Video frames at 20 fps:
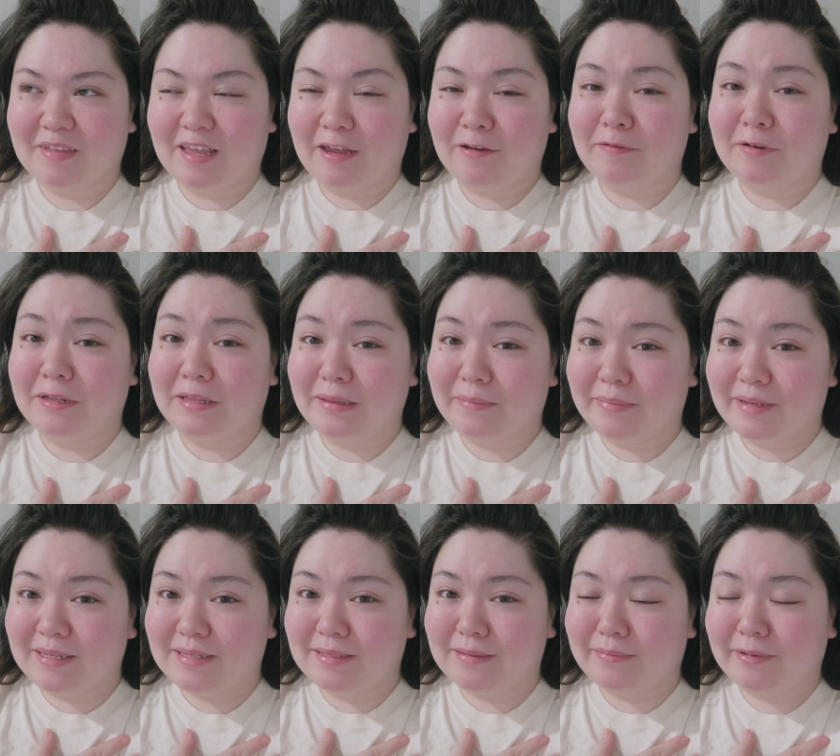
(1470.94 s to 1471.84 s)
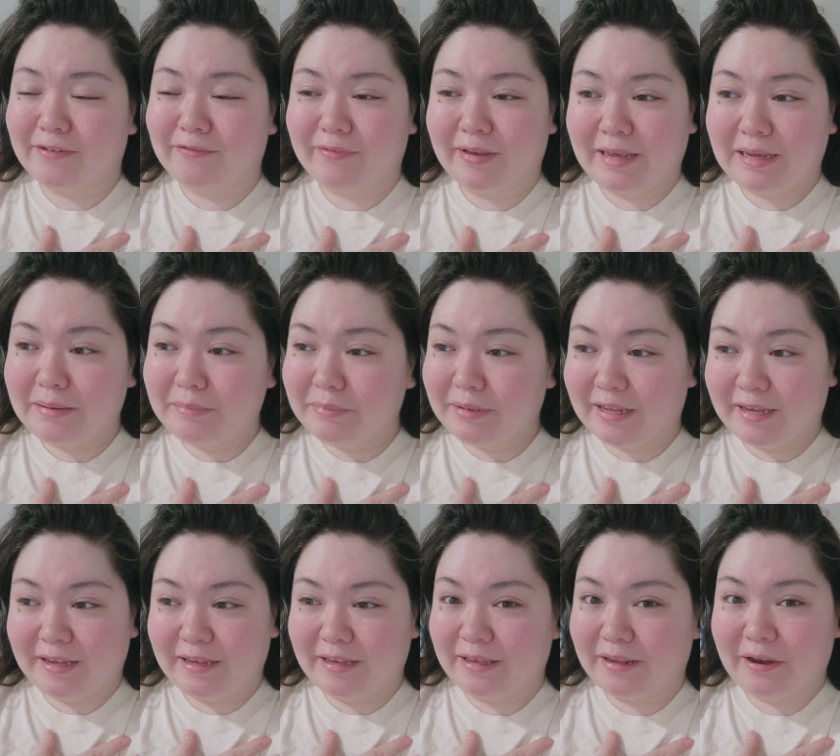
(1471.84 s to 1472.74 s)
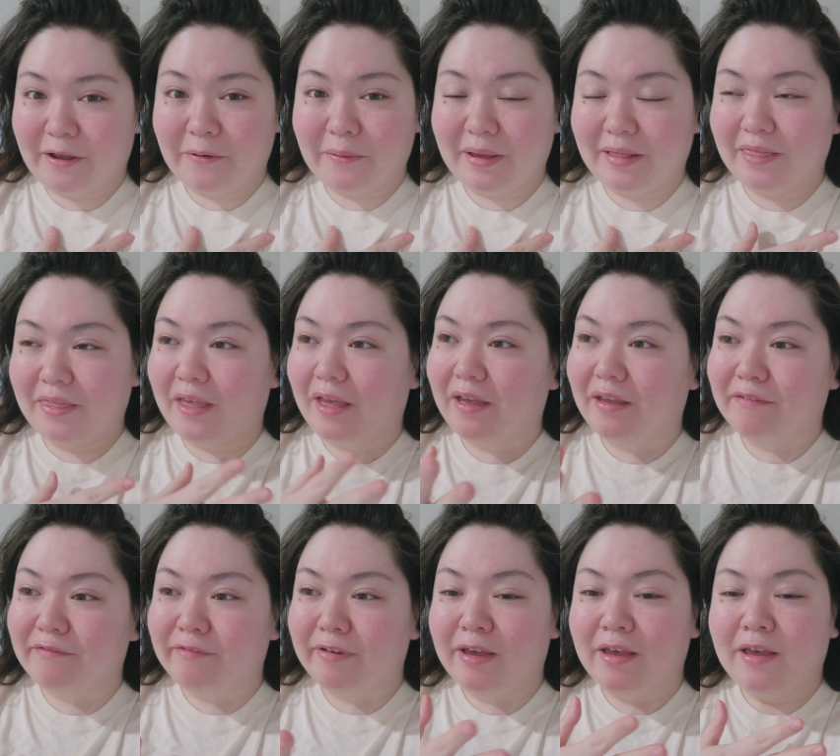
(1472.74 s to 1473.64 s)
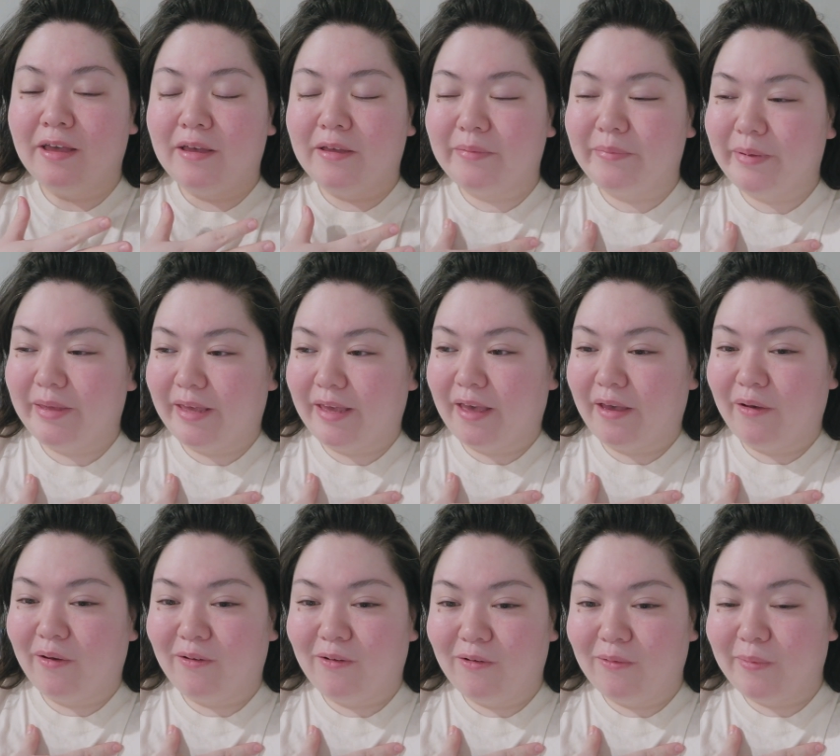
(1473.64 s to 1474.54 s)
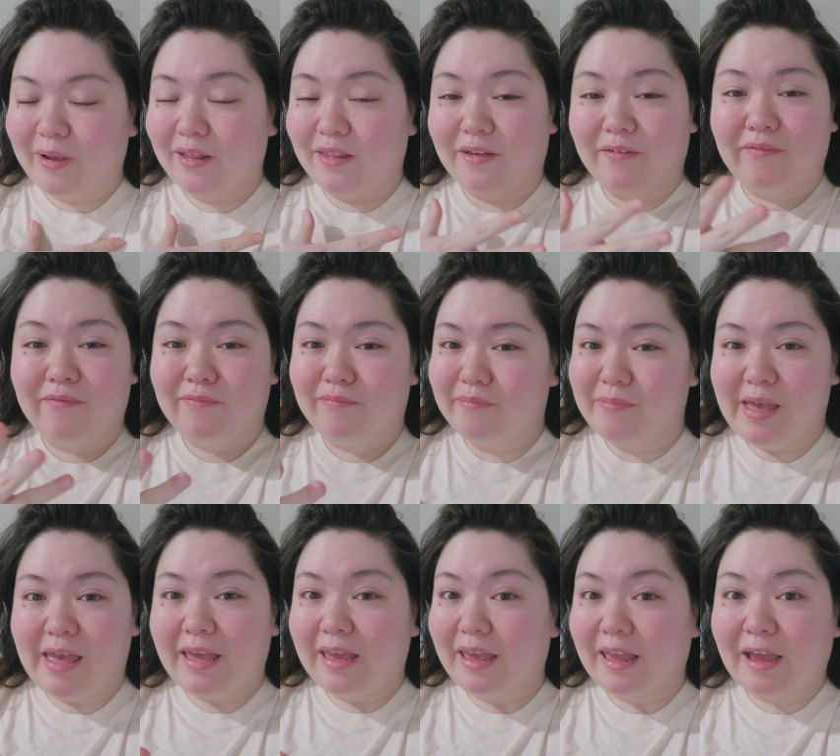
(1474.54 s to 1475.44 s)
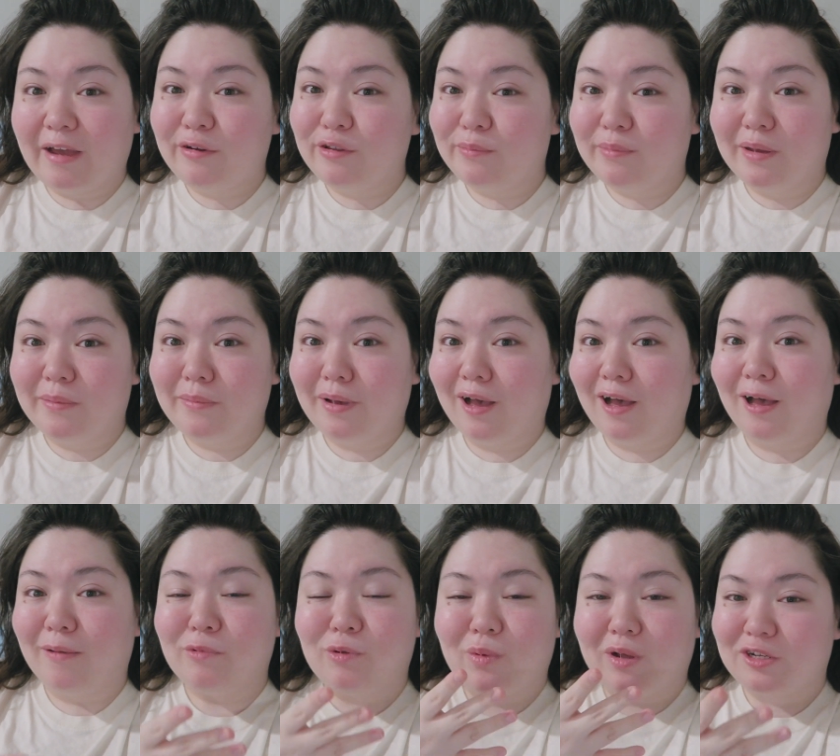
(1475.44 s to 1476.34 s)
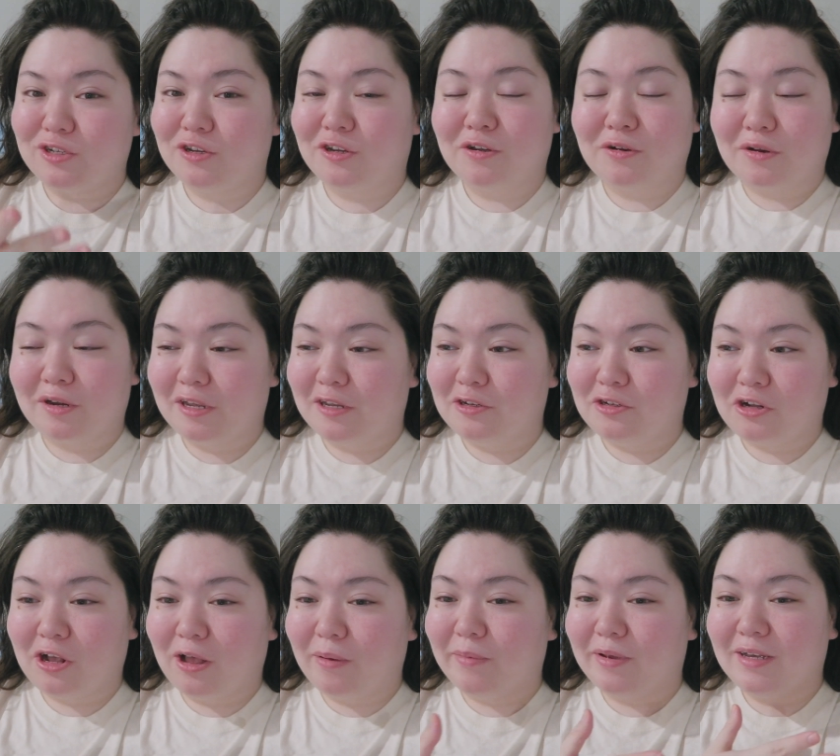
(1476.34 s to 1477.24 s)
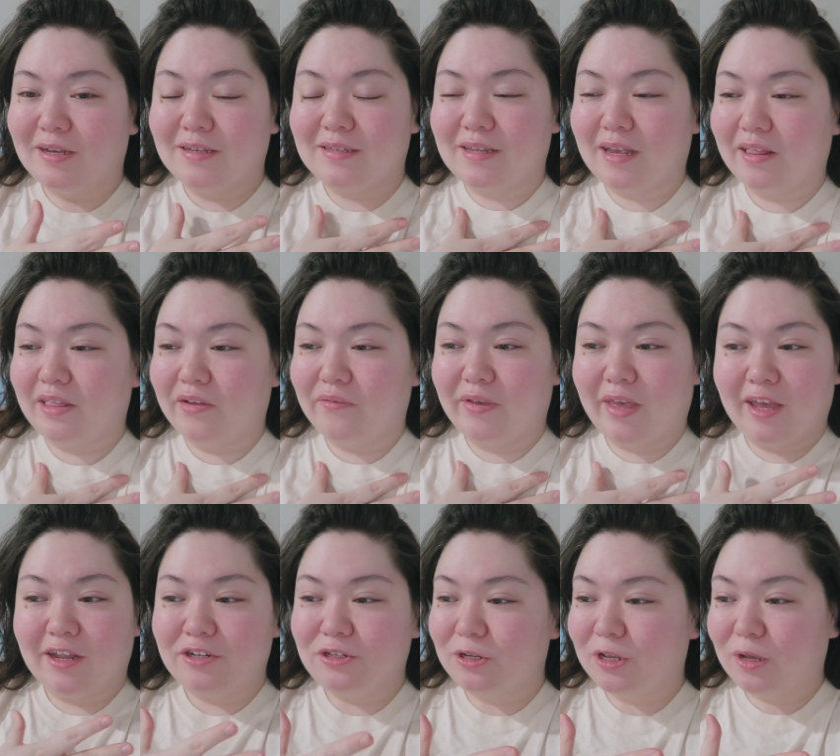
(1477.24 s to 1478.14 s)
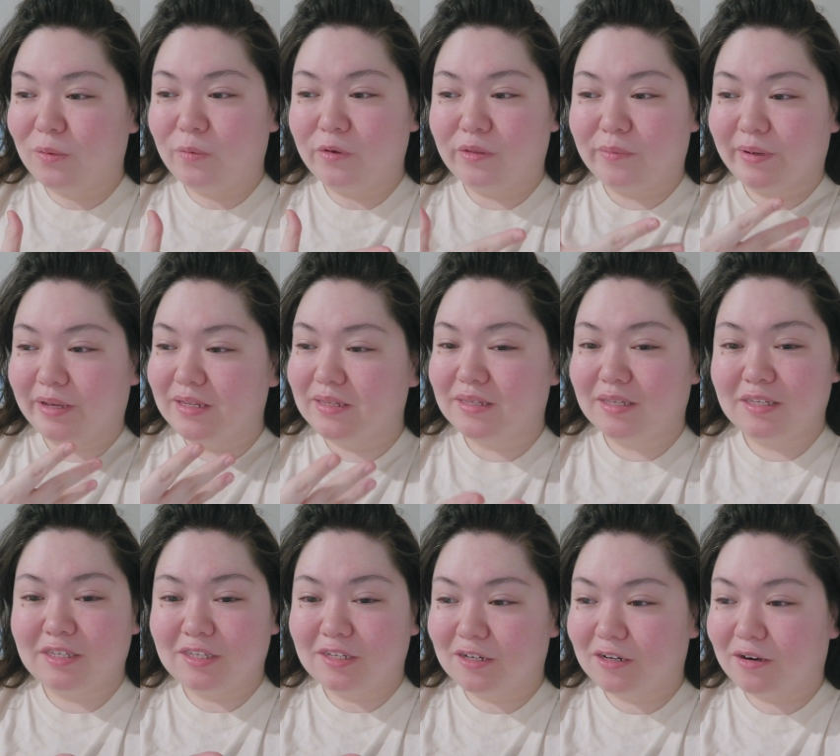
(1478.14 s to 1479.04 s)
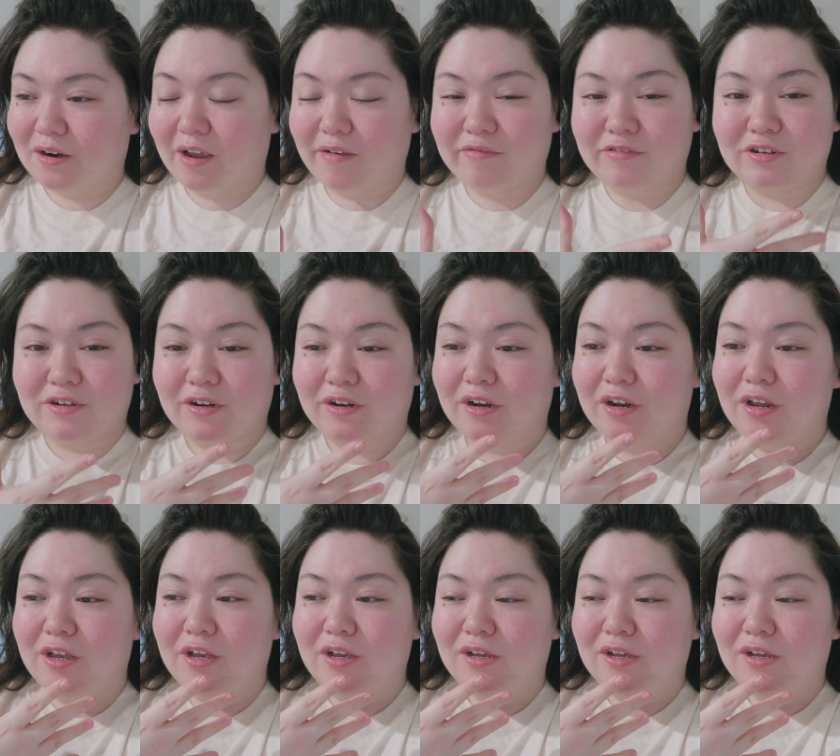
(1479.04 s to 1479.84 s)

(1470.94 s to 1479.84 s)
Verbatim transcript: I really miss my family. You know, I love being at home. I love hanging out with my mom and watching Korean dramas. I love catching up with my sister after